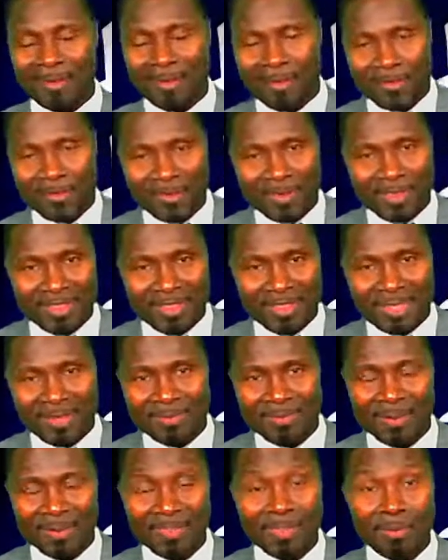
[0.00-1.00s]
obviously
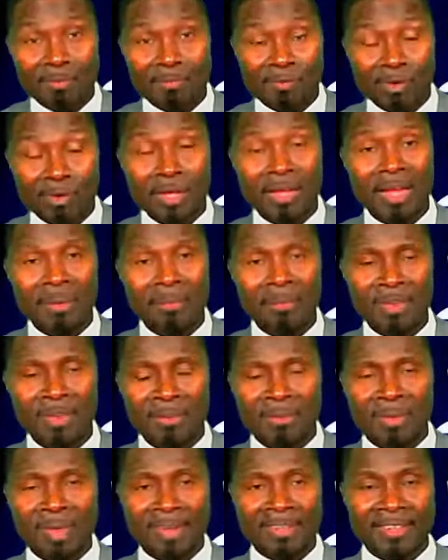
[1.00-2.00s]
if there is a breakup, they
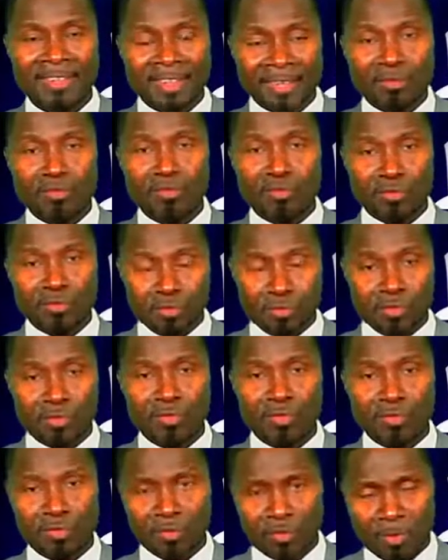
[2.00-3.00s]
might tend to
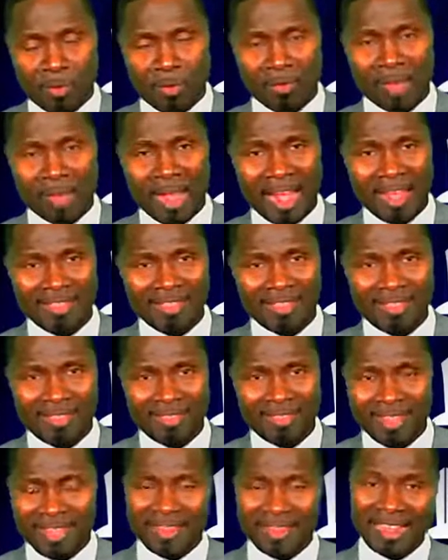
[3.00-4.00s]
lose some of the
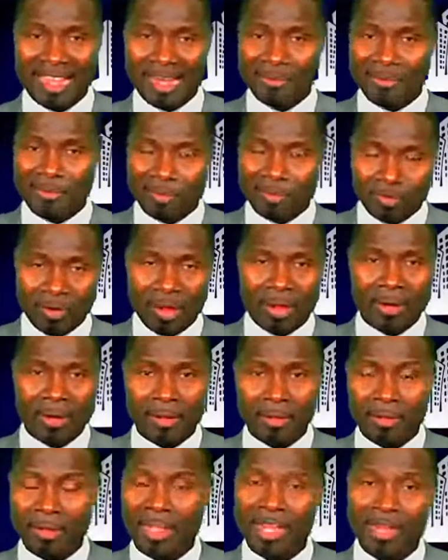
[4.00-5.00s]
assets that they have
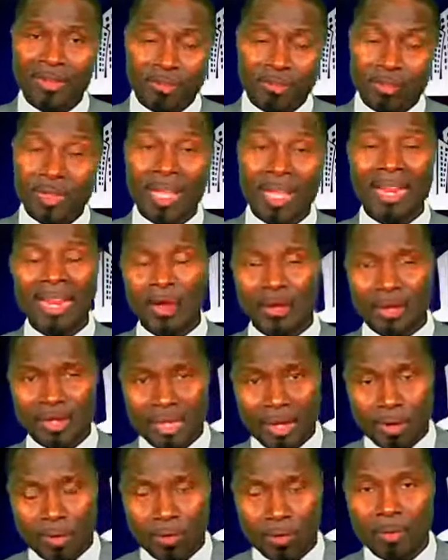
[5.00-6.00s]
struggled to gather on
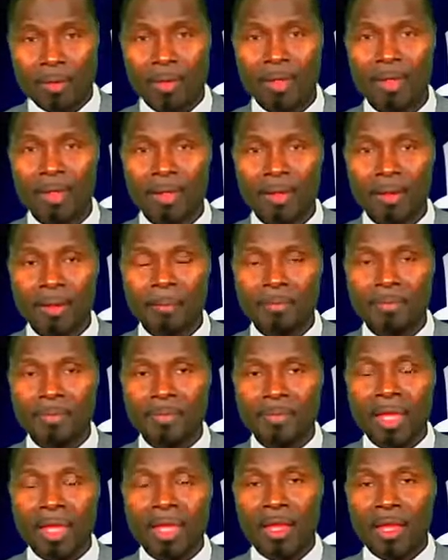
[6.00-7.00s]
their own.
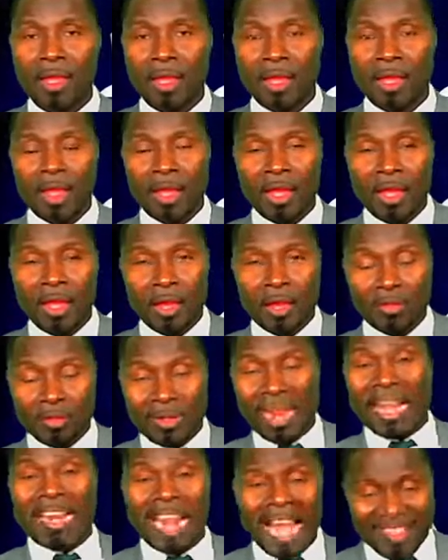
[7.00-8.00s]
So
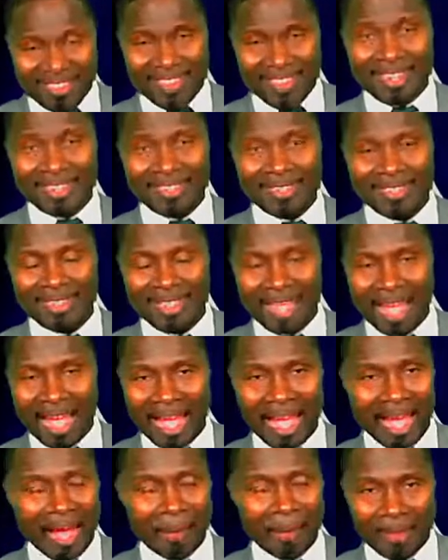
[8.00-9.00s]
that asset
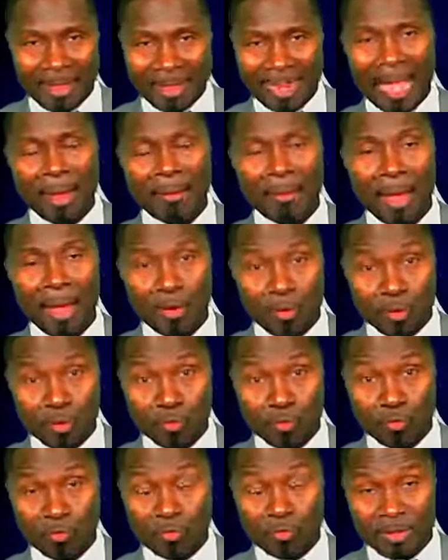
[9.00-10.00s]
that Amma
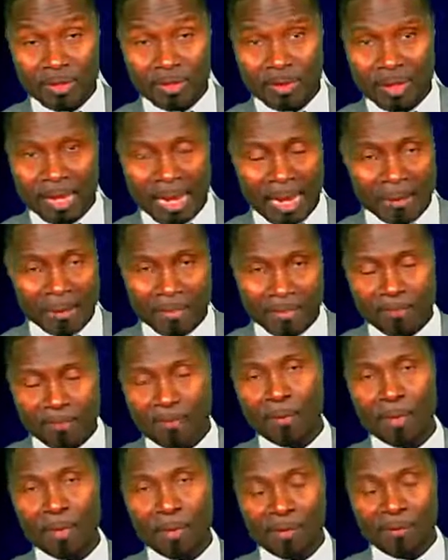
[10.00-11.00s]
owns
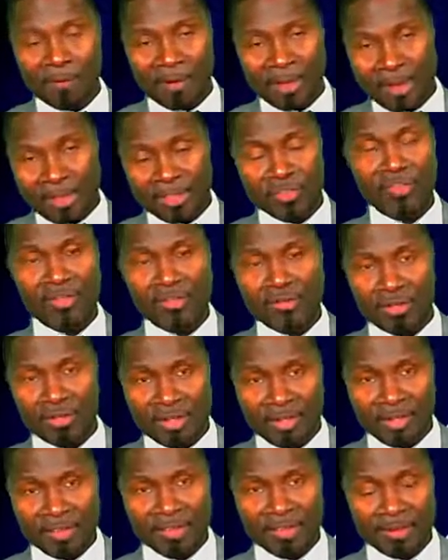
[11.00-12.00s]
before entering into
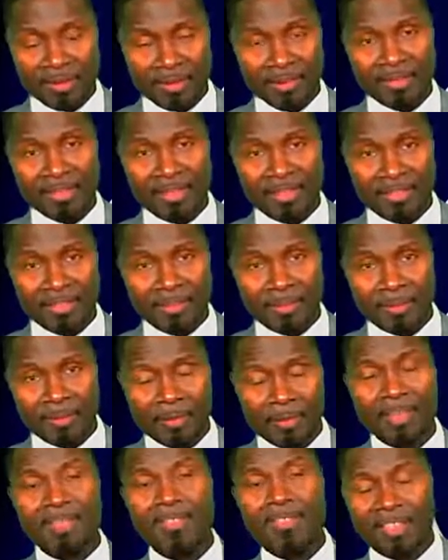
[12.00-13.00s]
this
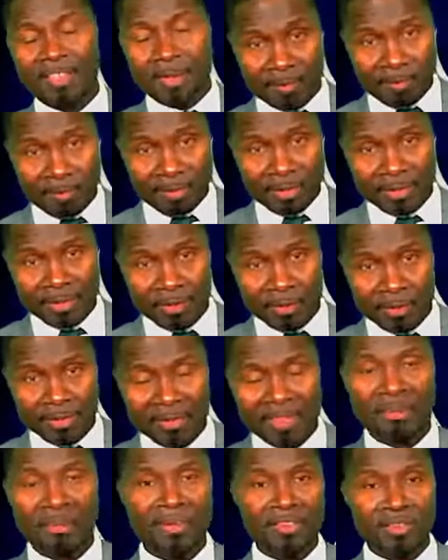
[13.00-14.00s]
relationship is separate or
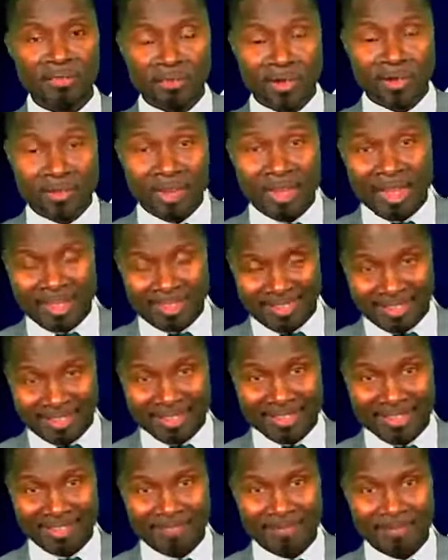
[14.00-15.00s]
non-matrimonial
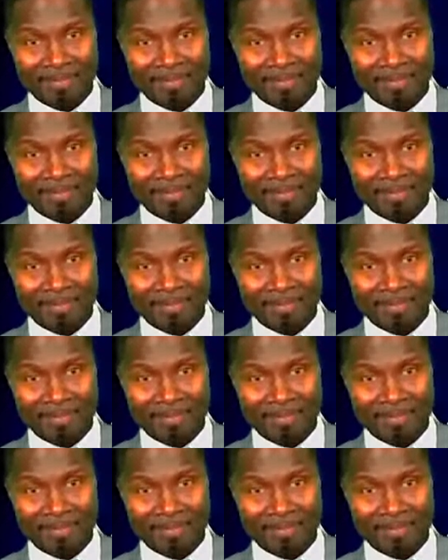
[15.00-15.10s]
asset.